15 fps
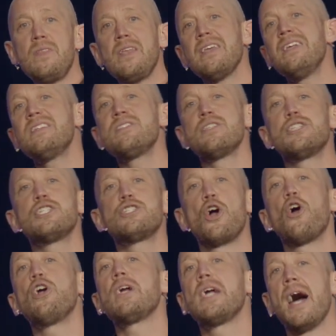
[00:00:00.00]
is the
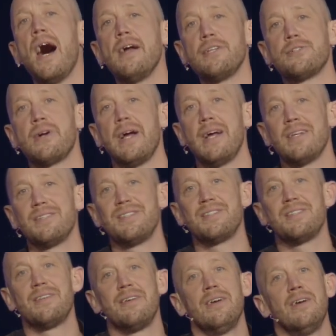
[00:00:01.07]
stark contrast
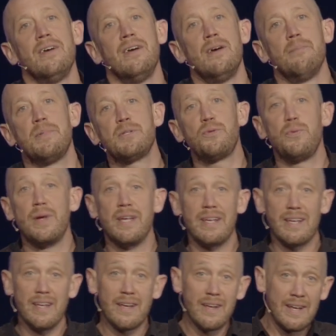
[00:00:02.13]
between
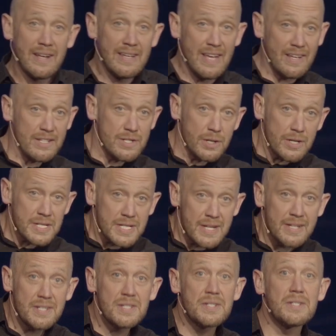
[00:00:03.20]
King
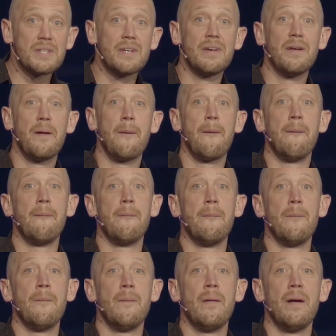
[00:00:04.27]
Xerxes
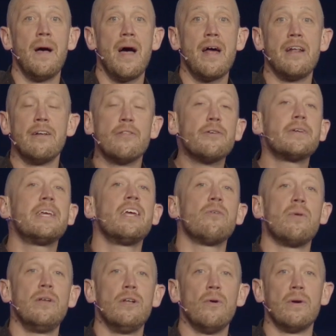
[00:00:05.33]
and another king
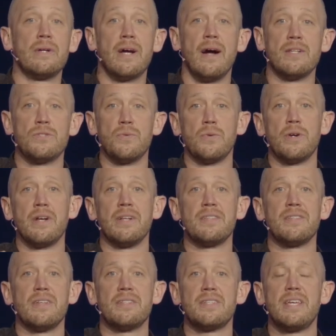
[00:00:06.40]
we know in God's word, and
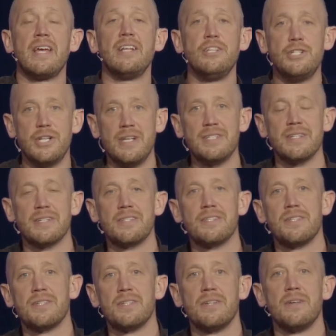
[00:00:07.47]
it's King
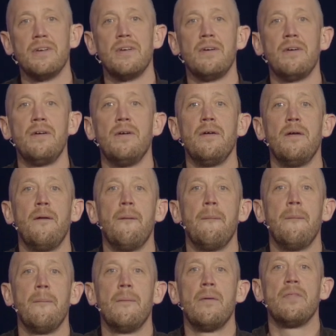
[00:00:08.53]
Jesus.
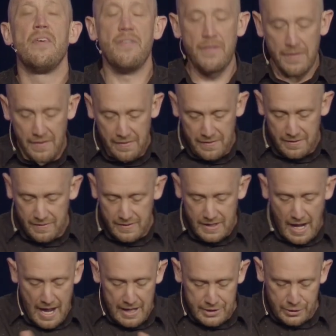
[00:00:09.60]
The
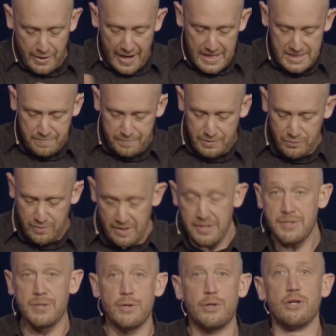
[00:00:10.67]
contrast between the
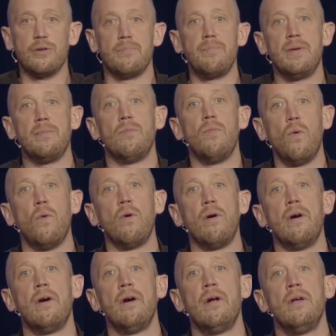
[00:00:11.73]
two couldn't be
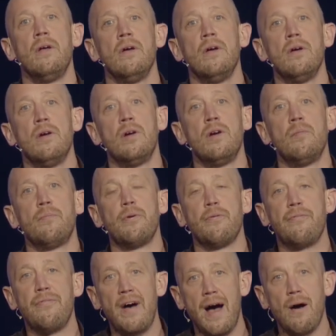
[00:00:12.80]
more
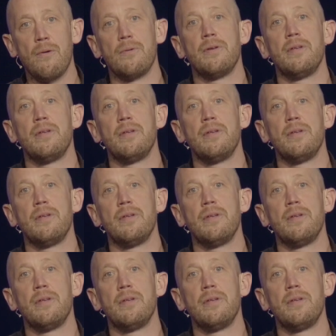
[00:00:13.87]
profound.